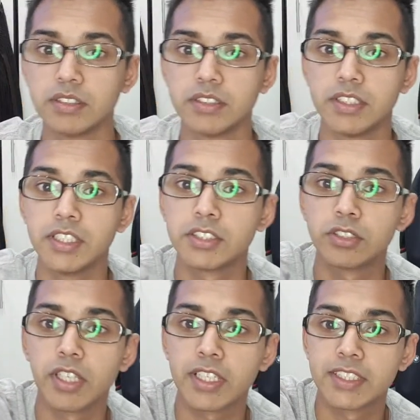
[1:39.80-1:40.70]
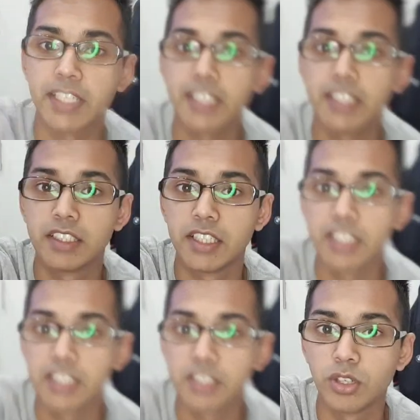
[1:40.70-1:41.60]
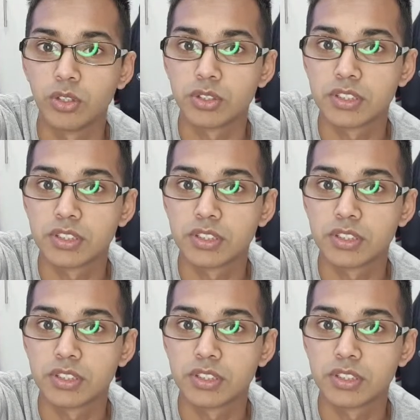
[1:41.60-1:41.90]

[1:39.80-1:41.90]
Yeah, so like I said, anything goes.